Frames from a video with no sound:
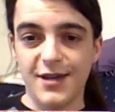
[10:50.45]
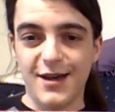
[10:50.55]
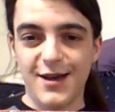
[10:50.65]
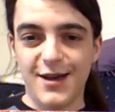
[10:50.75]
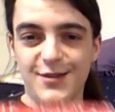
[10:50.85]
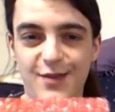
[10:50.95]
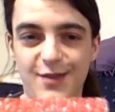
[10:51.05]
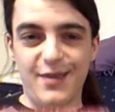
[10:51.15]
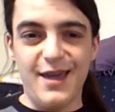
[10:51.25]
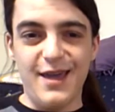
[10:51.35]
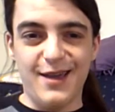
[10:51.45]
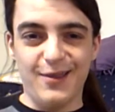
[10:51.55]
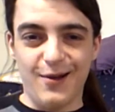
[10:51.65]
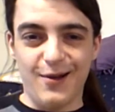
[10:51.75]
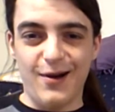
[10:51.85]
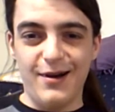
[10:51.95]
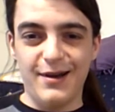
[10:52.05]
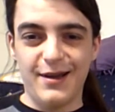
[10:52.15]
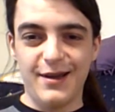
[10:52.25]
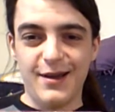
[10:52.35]
so that they can learn
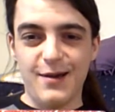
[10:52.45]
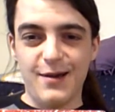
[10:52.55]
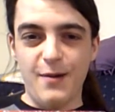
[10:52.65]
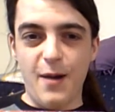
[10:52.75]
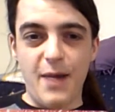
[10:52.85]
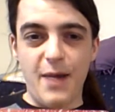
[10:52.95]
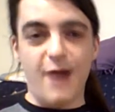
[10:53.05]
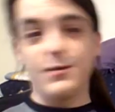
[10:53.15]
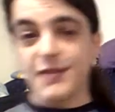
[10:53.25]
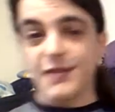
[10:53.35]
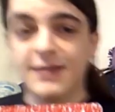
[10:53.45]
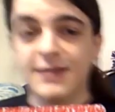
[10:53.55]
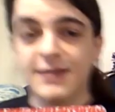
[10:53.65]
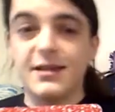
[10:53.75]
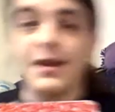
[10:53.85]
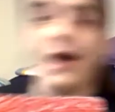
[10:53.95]
about science and how